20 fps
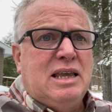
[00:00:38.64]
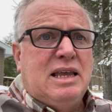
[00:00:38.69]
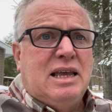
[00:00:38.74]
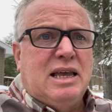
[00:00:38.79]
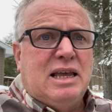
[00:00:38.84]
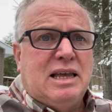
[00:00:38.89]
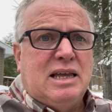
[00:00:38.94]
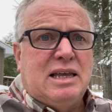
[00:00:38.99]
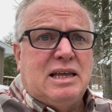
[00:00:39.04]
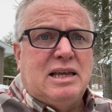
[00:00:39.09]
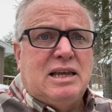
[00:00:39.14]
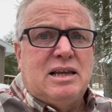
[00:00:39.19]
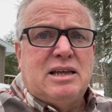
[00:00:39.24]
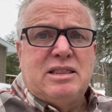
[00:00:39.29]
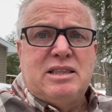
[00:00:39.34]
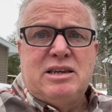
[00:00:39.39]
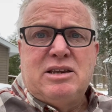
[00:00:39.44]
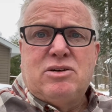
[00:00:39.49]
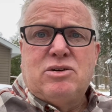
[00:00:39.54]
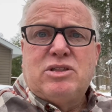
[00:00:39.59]

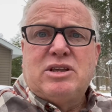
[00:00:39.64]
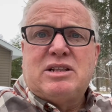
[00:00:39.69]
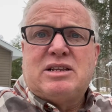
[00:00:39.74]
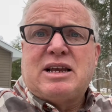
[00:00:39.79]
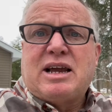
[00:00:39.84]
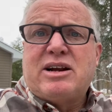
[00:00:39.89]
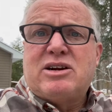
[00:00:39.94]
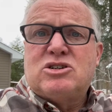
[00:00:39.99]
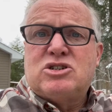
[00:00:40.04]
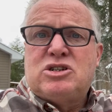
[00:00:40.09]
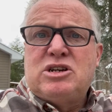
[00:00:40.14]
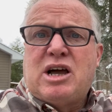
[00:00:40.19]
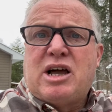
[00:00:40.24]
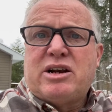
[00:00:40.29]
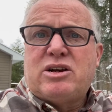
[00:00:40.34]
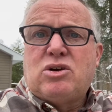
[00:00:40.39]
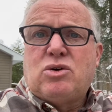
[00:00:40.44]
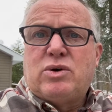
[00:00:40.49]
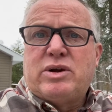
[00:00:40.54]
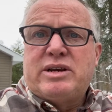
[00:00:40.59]
the tire's
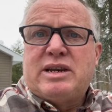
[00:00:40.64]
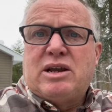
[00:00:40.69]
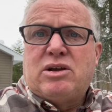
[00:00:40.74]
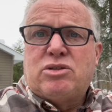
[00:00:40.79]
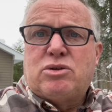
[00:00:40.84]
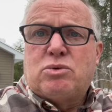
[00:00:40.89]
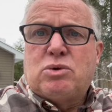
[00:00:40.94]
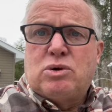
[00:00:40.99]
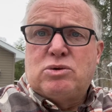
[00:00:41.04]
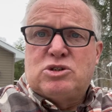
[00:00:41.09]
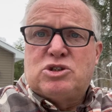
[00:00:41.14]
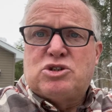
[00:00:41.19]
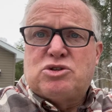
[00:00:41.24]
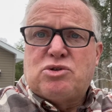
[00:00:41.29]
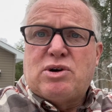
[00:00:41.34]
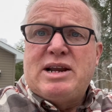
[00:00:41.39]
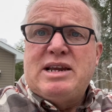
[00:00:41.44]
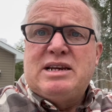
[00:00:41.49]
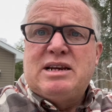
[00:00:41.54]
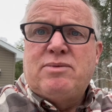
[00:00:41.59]
not going down the road
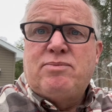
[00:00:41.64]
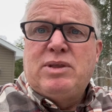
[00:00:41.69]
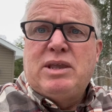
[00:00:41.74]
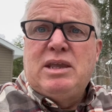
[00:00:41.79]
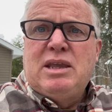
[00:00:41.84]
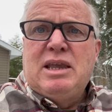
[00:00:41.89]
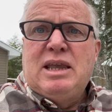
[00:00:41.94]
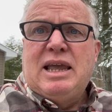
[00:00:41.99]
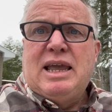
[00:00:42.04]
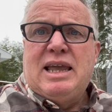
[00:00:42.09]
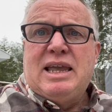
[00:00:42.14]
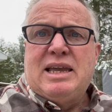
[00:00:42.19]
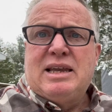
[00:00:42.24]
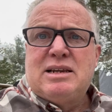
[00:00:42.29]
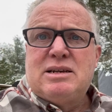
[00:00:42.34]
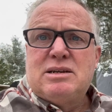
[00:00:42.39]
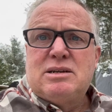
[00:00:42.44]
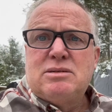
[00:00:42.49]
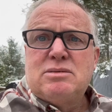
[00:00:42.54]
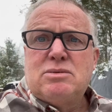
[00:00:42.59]
straight,
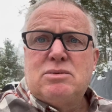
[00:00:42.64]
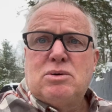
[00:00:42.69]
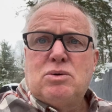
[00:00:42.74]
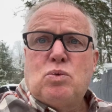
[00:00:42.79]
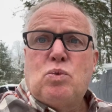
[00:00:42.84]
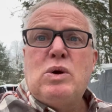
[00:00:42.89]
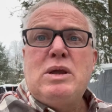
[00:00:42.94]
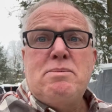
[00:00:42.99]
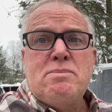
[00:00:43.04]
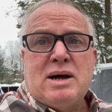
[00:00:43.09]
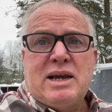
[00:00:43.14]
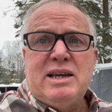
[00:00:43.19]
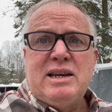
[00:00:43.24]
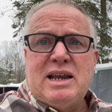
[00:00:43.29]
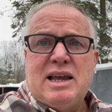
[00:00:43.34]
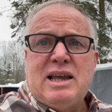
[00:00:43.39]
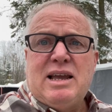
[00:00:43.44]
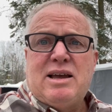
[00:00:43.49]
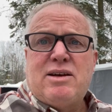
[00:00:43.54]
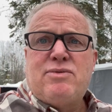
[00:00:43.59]
and we
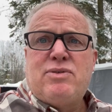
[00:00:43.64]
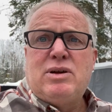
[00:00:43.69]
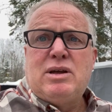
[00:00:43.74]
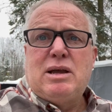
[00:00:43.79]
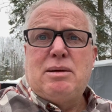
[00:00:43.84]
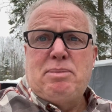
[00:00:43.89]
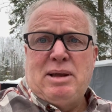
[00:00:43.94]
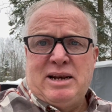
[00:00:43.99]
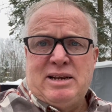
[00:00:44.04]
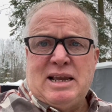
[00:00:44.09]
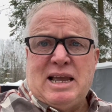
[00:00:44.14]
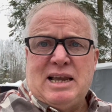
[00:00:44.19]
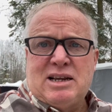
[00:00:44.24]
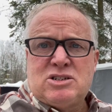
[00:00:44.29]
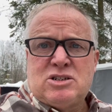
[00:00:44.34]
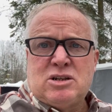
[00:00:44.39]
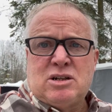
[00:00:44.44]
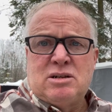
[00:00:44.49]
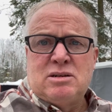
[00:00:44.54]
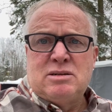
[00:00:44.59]
might have a bent
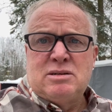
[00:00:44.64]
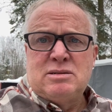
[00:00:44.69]
axle.